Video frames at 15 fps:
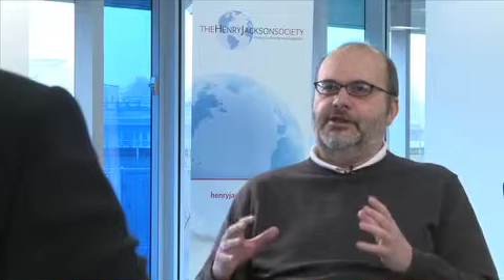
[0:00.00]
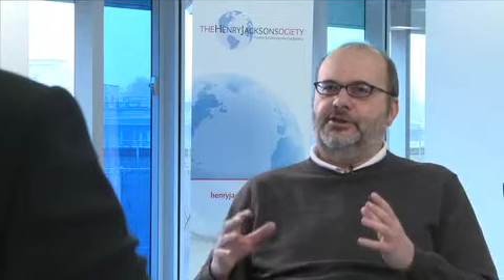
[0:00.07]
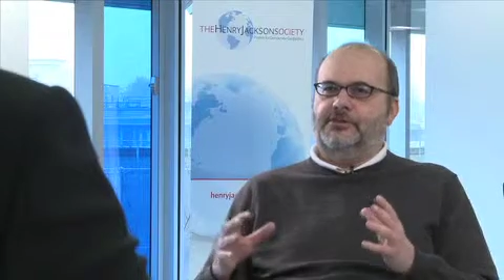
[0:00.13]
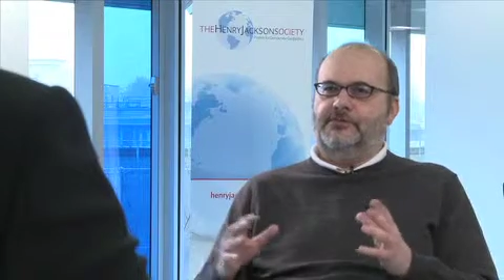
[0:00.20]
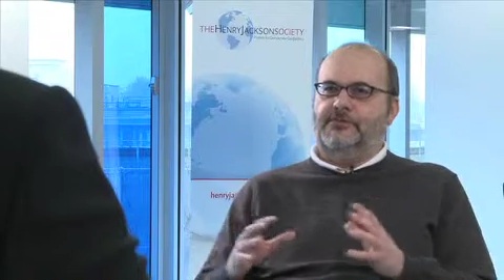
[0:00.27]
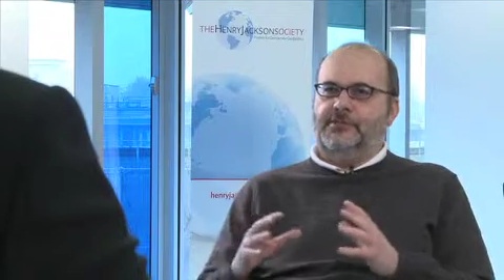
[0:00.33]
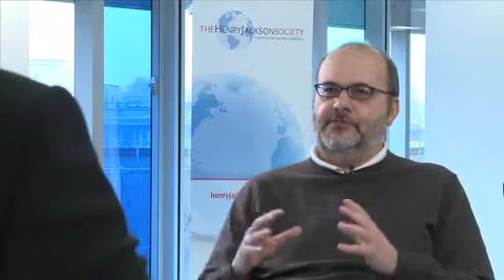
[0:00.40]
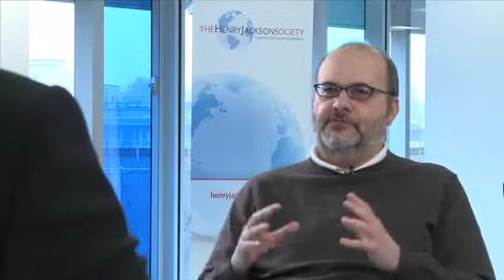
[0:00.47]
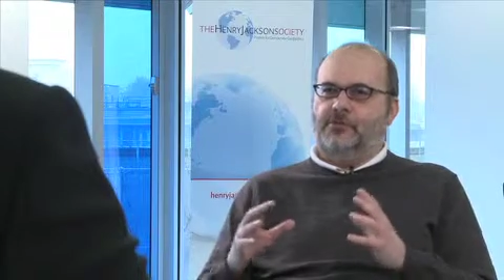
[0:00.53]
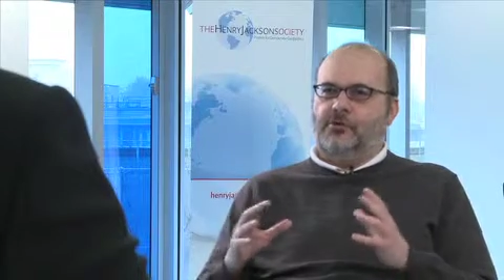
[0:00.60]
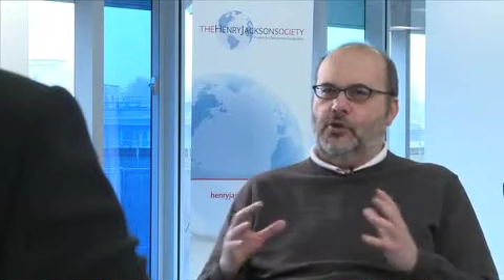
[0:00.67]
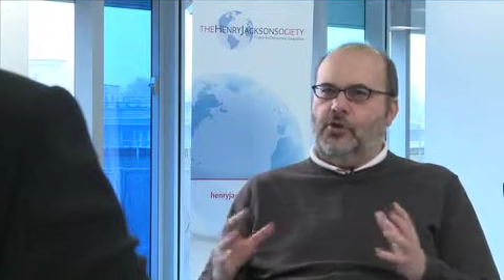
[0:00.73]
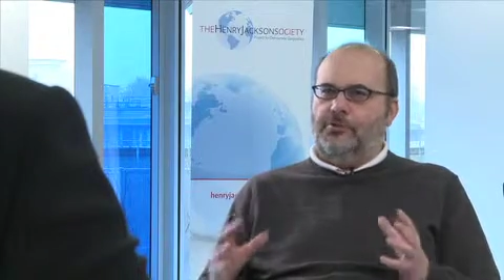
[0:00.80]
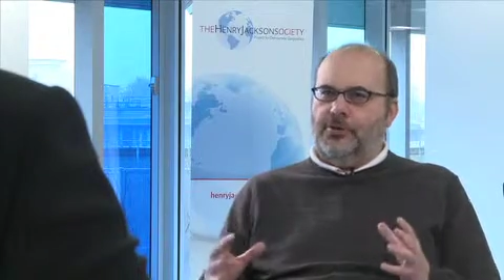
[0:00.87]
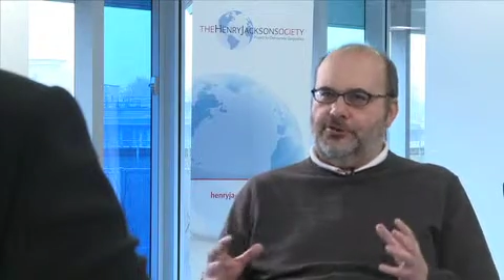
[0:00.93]
in
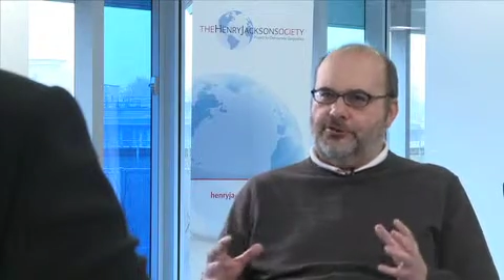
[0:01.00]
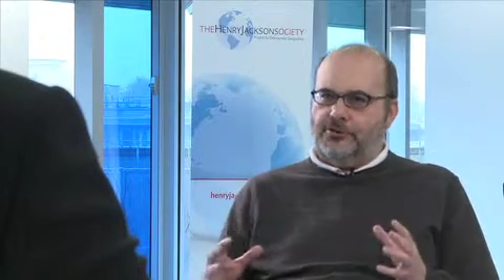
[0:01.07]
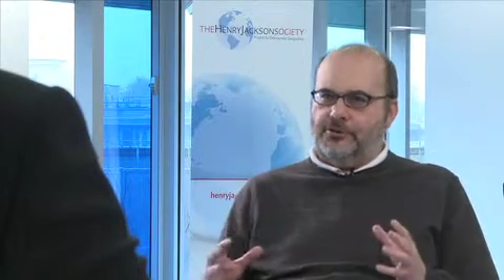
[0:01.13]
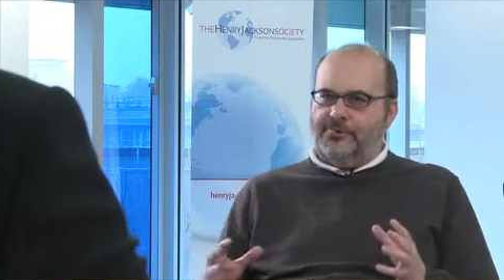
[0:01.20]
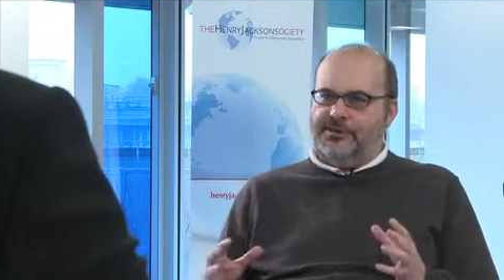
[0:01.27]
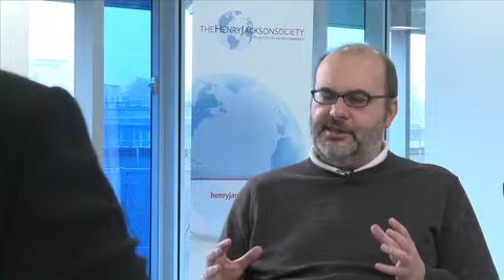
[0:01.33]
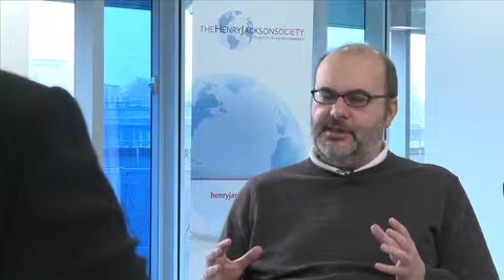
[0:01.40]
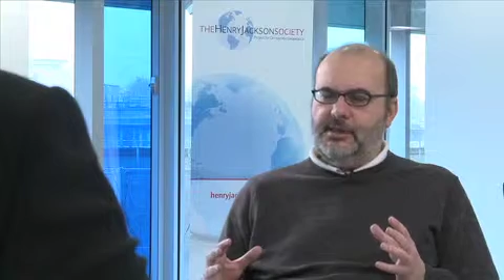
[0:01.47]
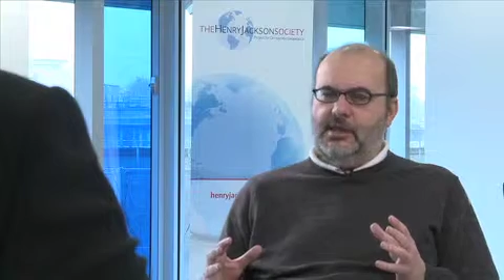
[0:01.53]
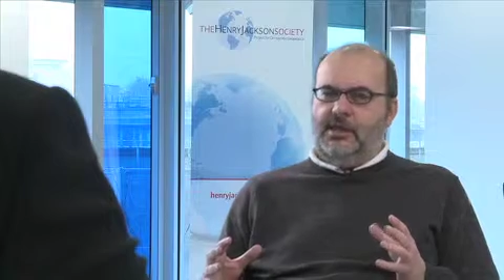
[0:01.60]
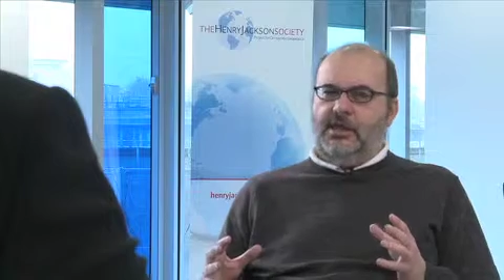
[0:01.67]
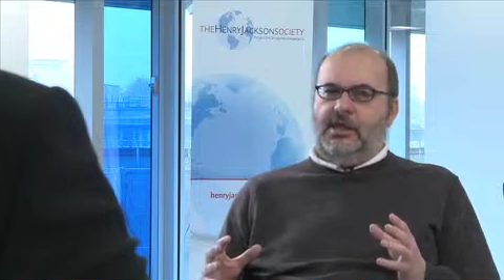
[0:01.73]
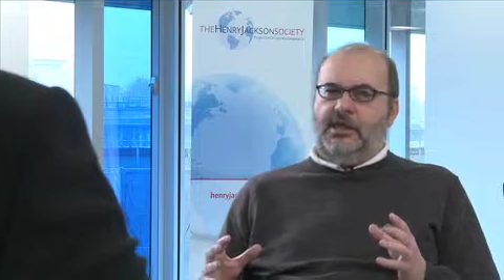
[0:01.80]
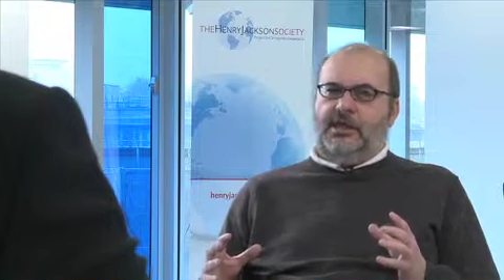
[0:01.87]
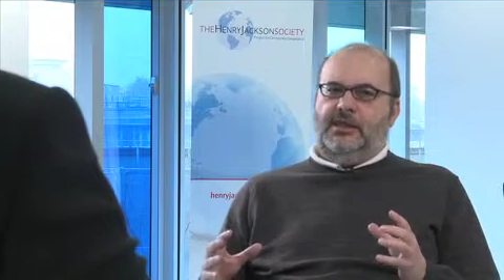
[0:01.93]
global terms.
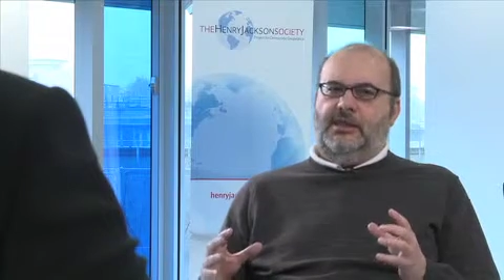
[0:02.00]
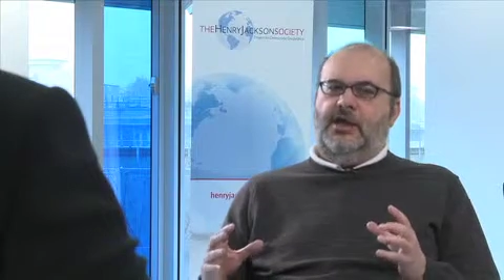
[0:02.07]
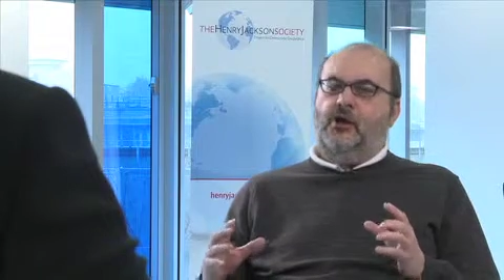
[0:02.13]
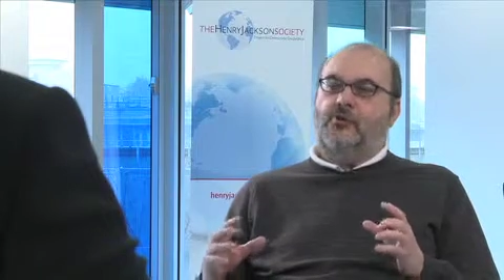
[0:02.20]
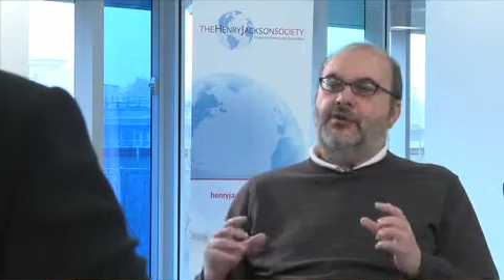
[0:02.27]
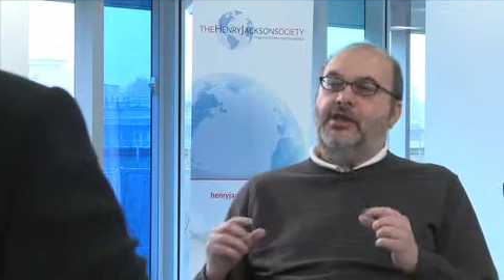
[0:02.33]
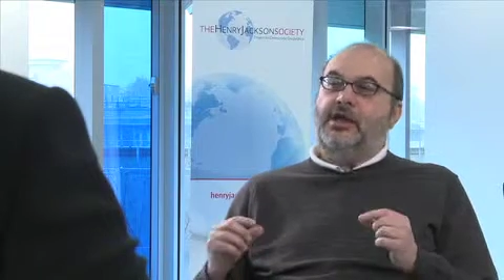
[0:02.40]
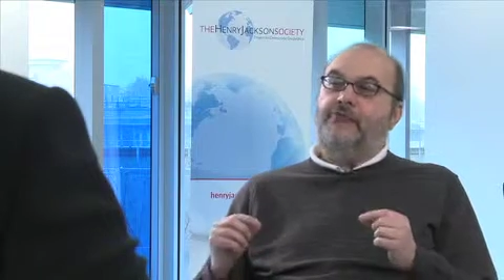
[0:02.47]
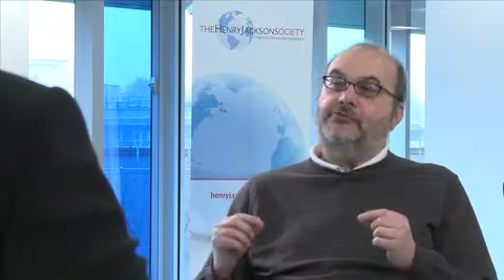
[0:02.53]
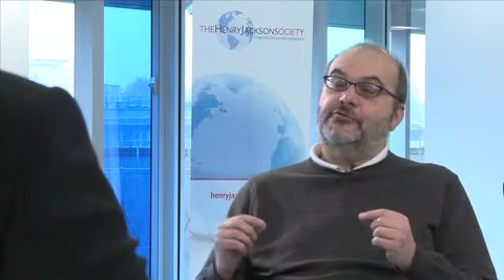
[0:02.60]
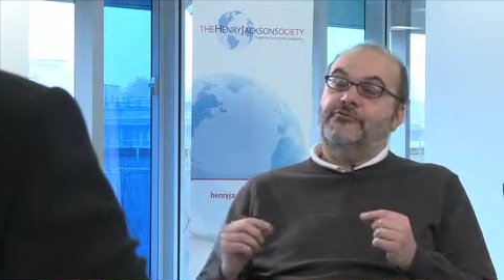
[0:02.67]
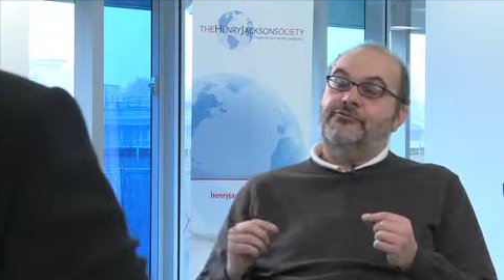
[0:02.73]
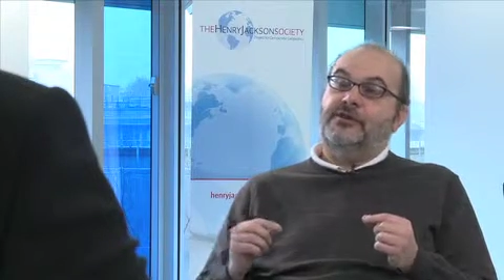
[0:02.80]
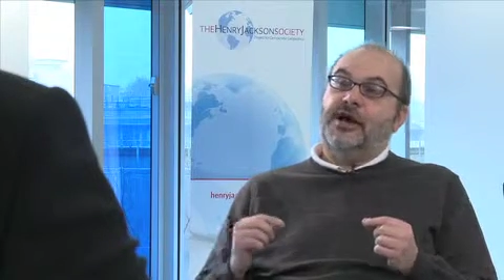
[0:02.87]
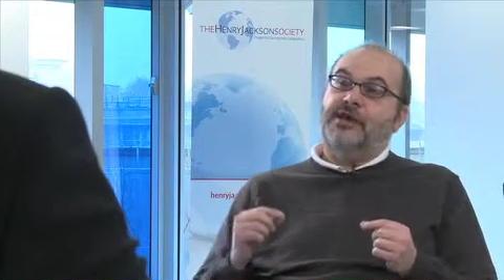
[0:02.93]
Now, we have
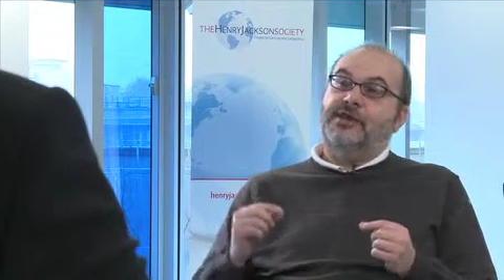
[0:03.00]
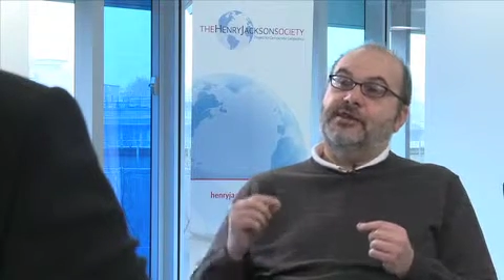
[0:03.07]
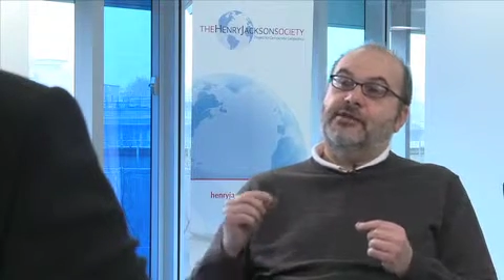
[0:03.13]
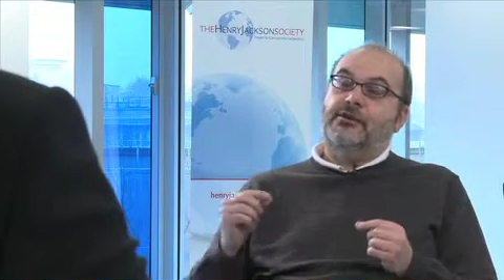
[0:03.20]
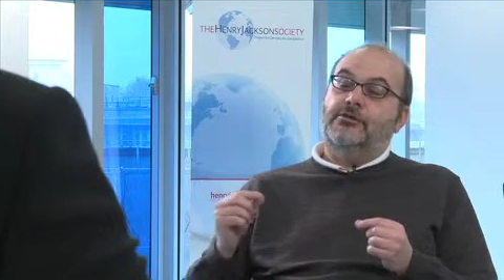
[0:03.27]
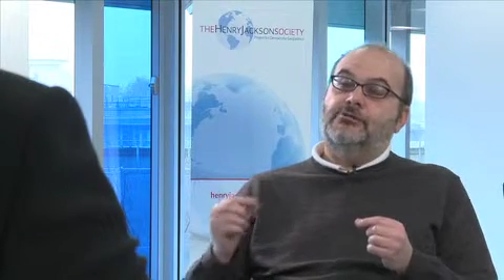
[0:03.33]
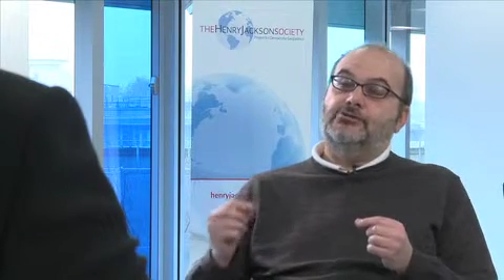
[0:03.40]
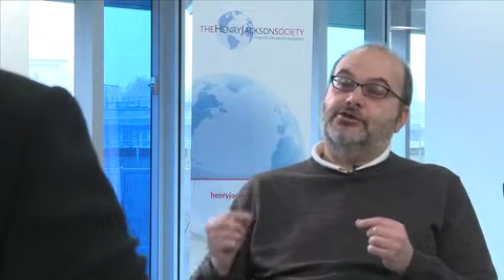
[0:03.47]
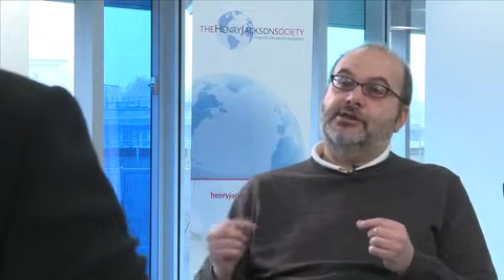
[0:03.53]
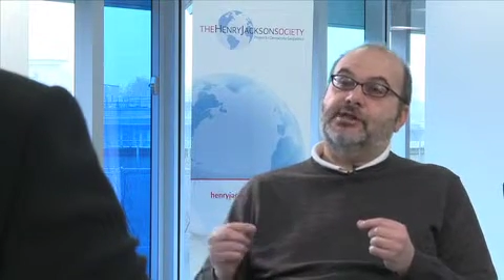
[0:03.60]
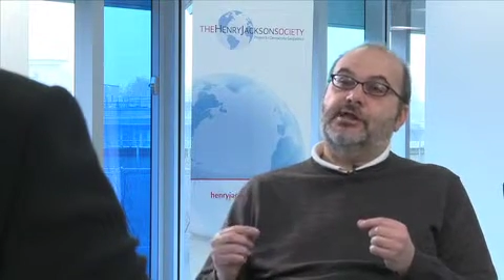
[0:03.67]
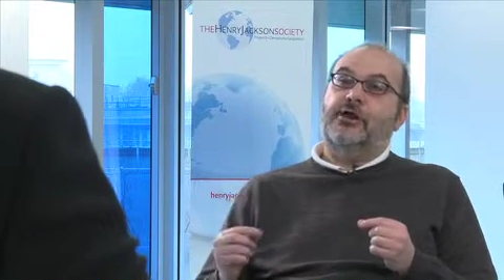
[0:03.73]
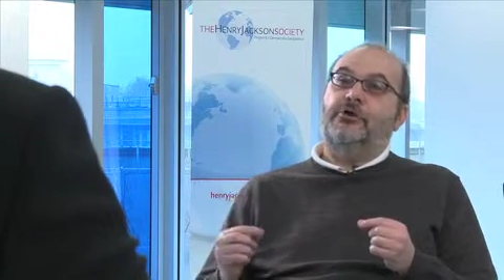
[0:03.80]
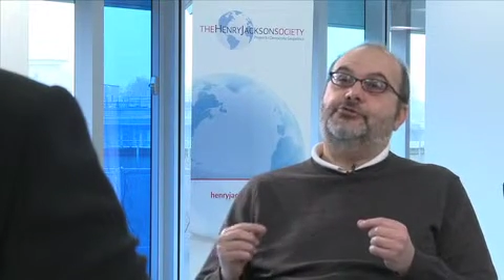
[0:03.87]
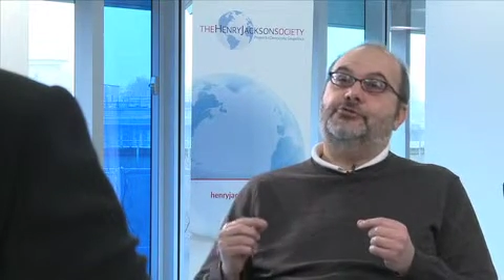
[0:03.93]
to find
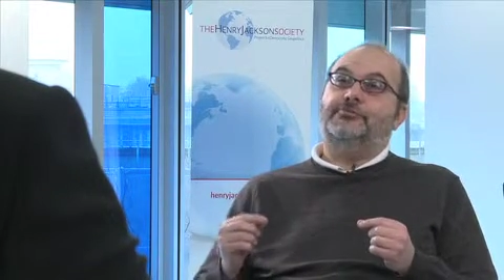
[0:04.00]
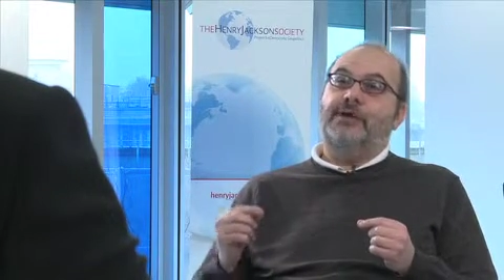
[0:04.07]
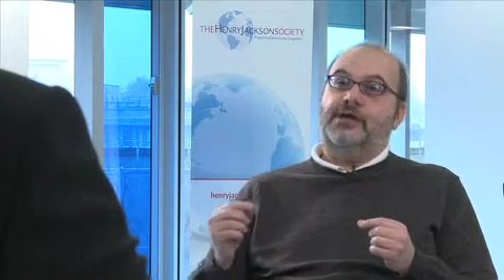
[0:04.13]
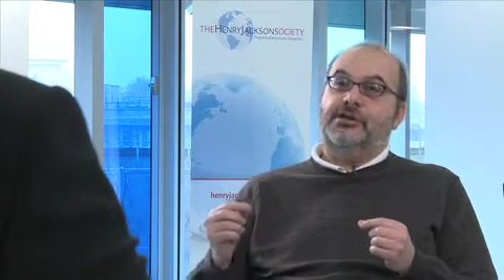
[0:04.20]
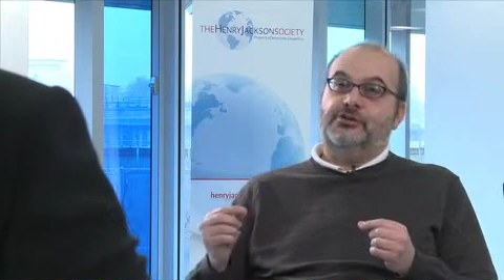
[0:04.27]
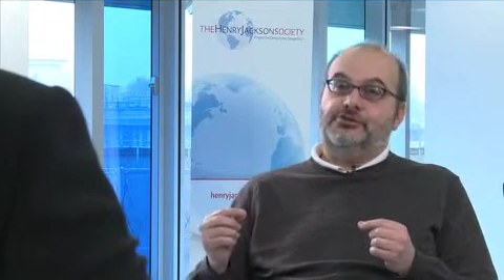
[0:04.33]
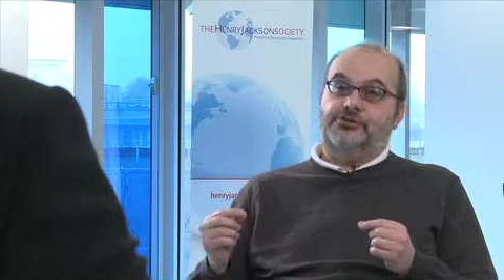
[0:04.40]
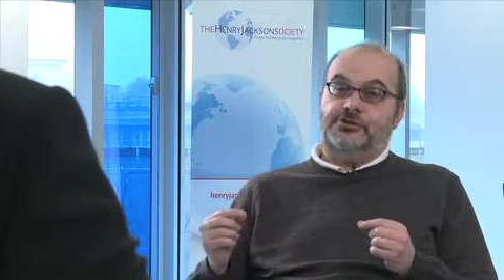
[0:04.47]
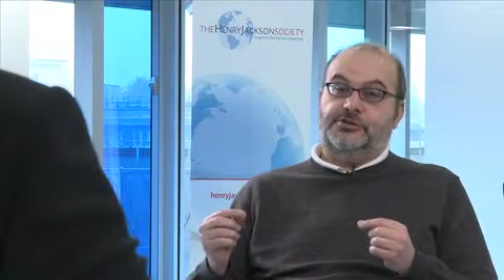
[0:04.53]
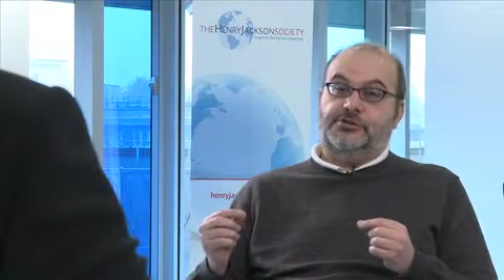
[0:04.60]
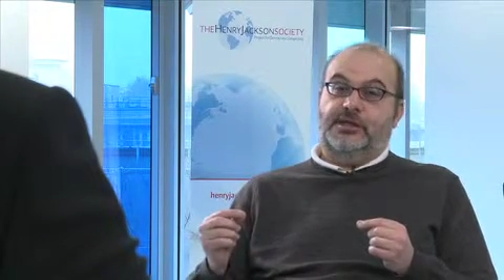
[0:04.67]
solutions how to manage it.